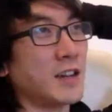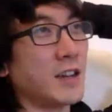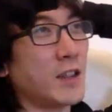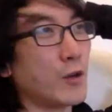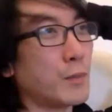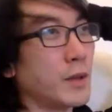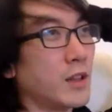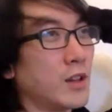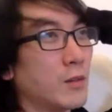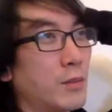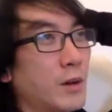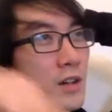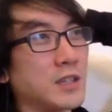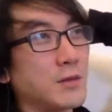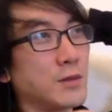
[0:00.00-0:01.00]
there would be a little
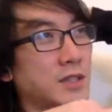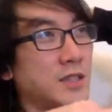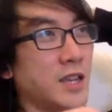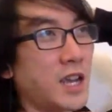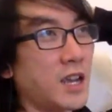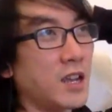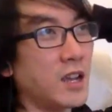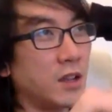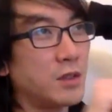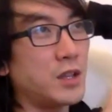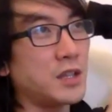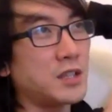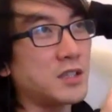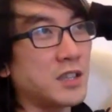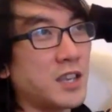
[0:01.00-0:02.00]
box that would say,
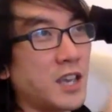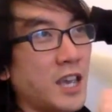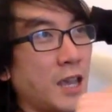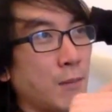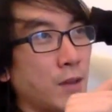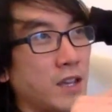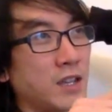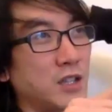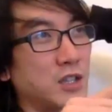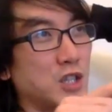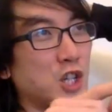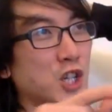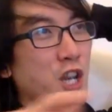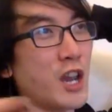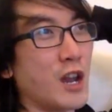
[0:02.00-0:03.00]
"This game is
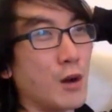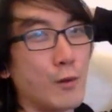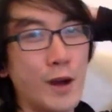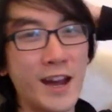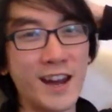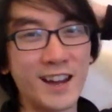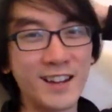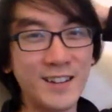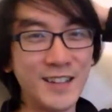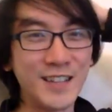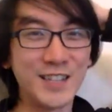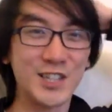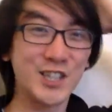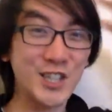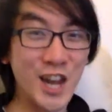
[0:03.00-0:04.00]
shareware."
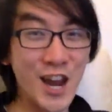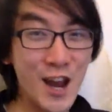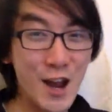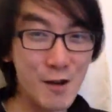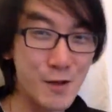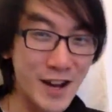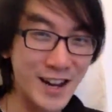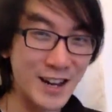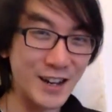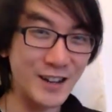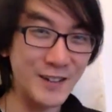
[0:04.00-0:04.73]
Shareware.